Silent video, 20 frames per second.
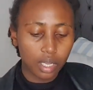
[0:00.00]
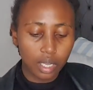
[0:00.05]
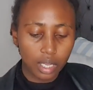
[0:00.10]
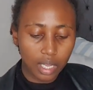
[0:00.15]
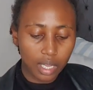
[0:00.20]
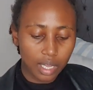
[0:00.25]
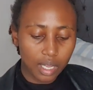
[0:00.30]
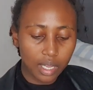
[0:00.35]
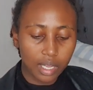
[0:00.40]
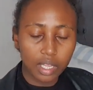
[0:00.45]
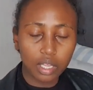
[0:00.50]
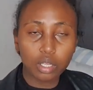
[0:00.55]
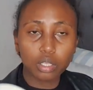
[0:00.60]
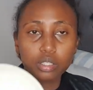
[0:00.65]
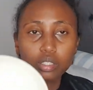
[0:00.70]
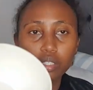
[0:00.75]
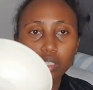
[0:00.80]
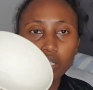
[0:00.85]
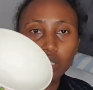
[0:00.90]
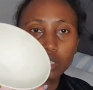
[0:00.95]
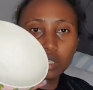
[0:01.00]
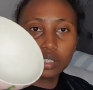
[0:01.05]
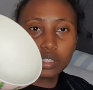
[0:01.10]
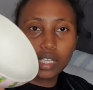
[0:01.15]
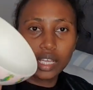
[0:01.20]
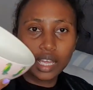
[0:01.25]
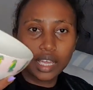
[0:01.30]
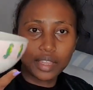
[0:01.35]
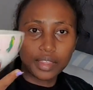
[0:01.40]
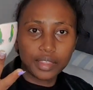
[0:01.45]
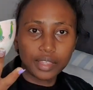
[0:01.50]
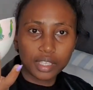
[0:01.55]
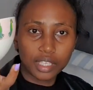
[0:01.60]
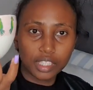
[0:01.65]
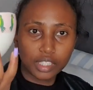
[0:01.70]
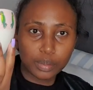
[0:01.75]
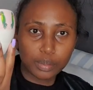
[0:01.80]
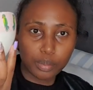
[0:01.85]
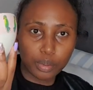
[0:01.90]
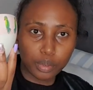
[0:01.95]
I also got her
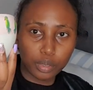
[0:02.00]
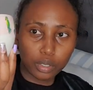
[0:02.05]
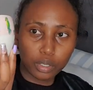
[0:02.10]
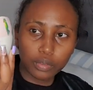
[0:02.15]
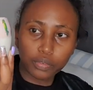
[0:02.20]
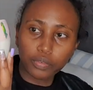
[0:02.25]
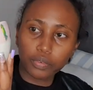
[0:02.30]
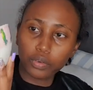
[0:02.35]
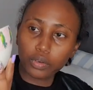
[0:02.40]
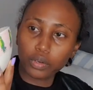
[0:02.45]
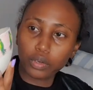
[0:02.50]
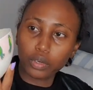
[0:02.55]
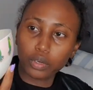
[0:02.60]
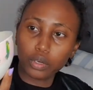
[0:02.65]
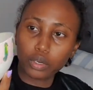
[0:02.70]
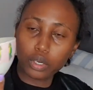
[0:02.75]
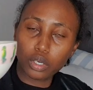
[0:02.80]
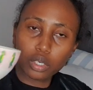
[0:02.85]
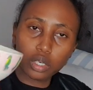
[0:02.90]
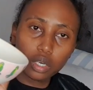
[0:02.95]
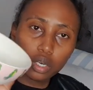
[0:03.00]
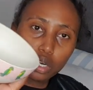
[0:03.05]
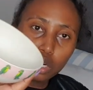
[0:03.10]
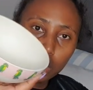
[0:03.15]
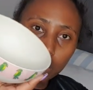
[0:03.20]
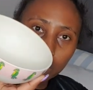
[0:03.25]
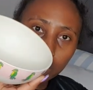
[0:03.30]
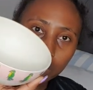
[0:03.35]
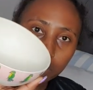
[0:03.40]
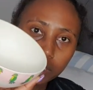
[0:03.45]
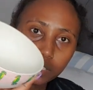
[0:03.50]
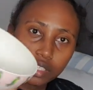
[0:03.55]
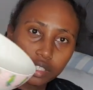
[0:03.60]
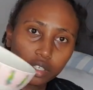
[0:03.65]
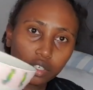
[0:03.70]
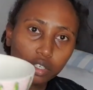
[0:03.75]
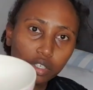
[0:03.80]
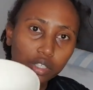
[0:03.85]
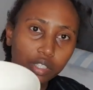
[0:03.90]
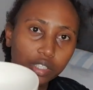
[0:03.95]
this bowl for oats
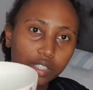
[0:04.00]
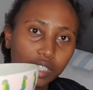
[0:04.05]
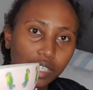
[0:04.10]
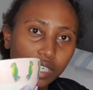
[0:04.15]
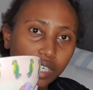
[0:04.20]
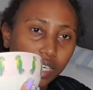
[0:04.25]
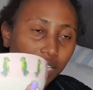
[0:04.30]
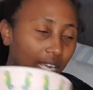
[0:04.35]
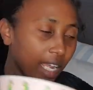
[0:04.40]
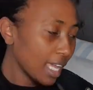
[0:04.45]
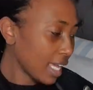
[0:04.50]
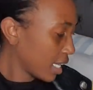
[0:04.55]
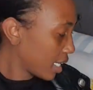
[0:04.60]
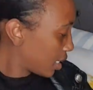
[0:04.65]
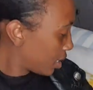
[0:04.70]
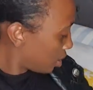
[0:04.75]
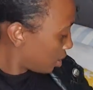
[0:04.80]
or cerelac.